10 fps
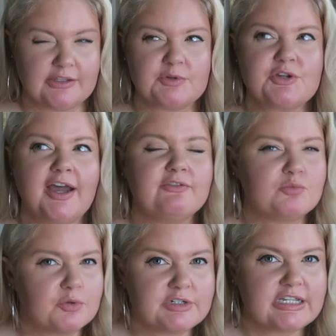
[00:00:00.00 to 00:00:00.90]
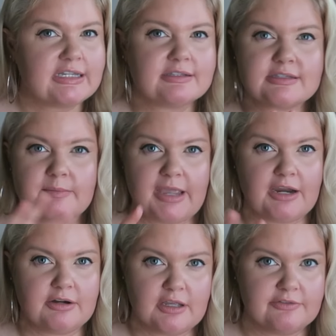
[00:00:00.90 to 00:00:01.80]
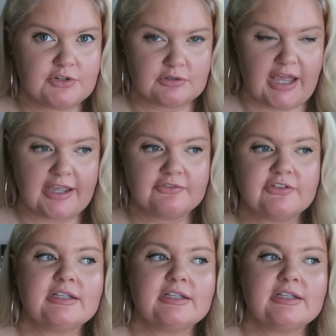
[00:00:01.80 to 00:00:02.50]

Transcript: Like when you have wounding in some area of your life,